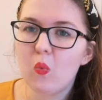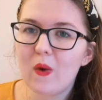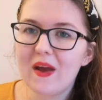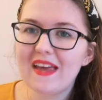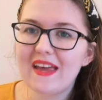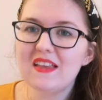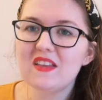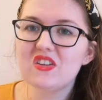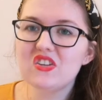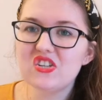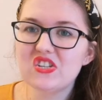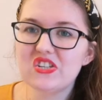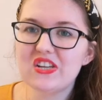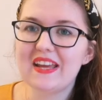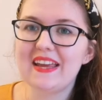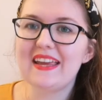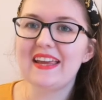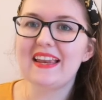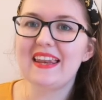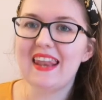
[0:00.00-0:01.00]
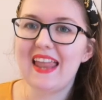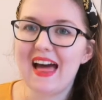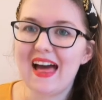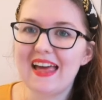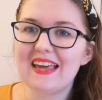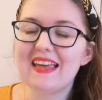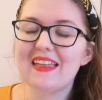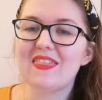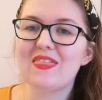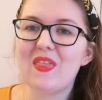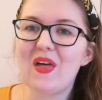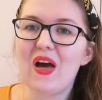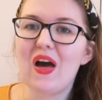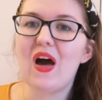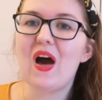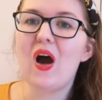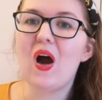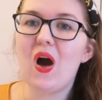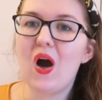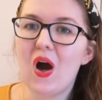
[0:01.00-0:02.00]
Will she like the
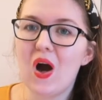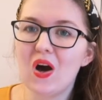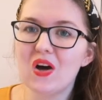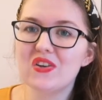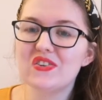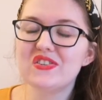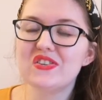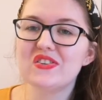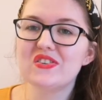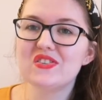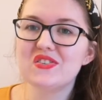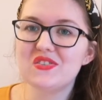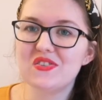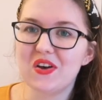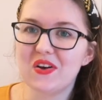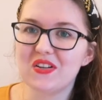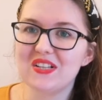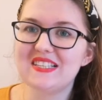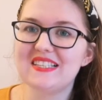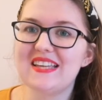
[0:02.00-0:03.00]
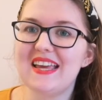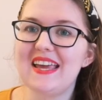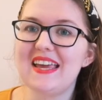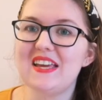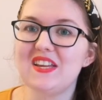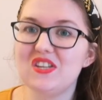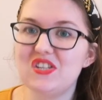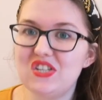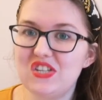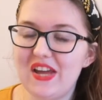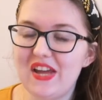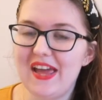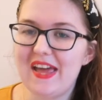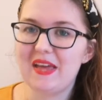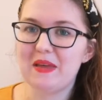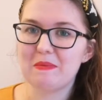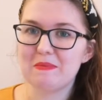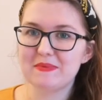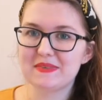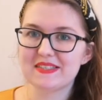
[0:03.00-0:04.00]
hot salty
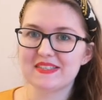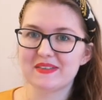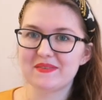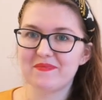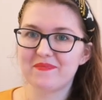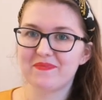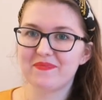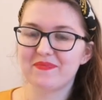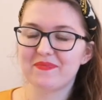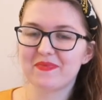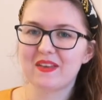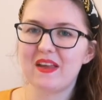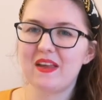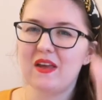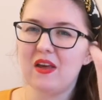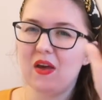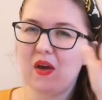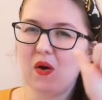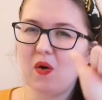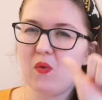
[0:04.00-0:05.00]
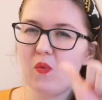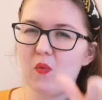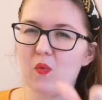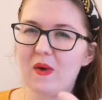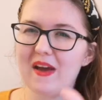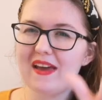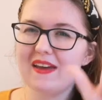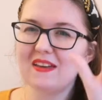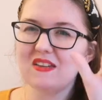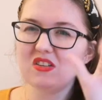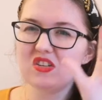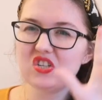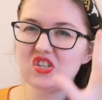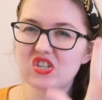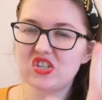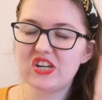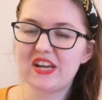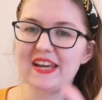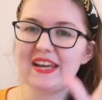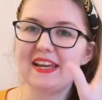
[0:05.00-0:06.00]
chips? Will
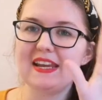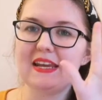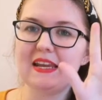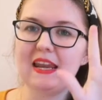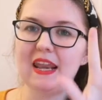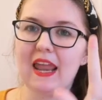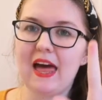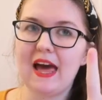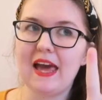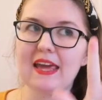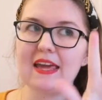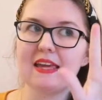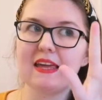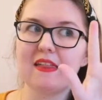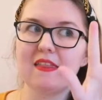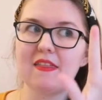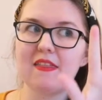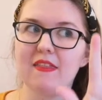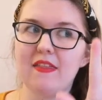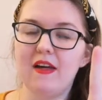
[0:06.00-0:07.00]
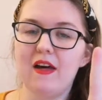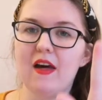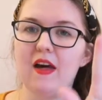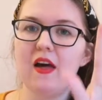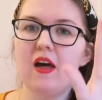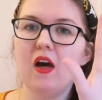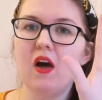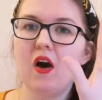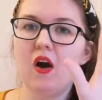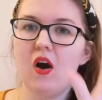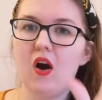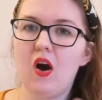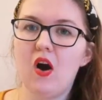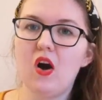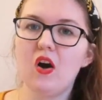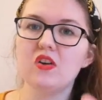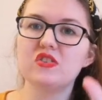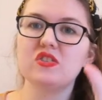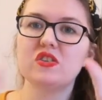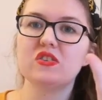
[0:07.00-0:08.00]
she like the
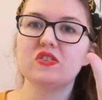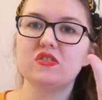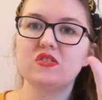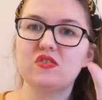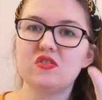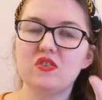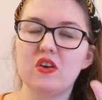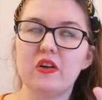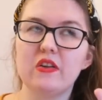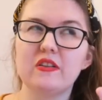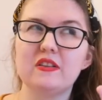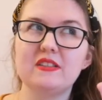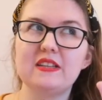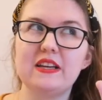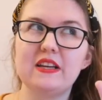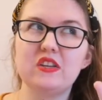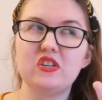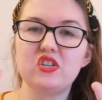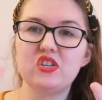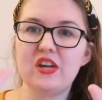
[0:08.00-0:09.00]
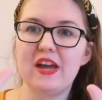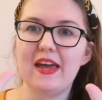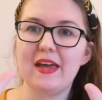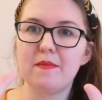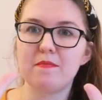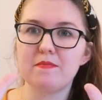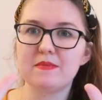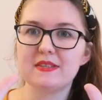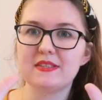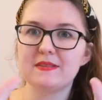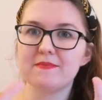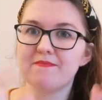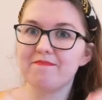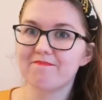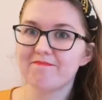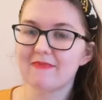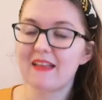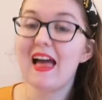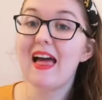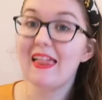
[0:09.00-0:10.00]
hot salty chips?
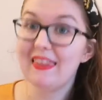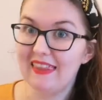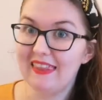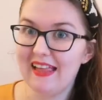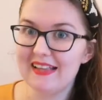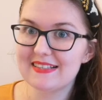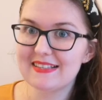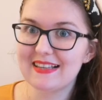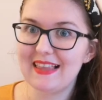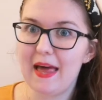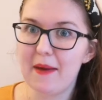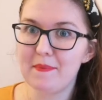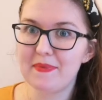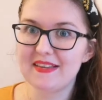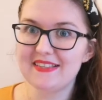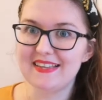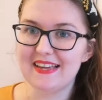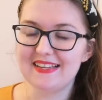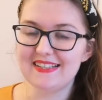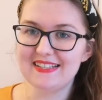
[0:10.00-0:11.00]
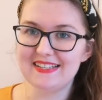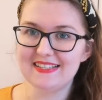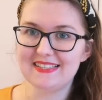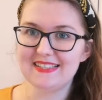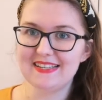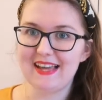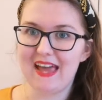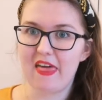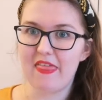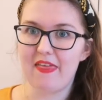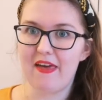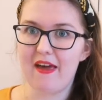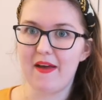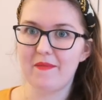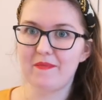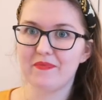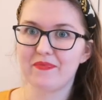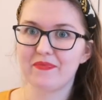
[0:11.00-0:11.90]
Let's clap the sentence together.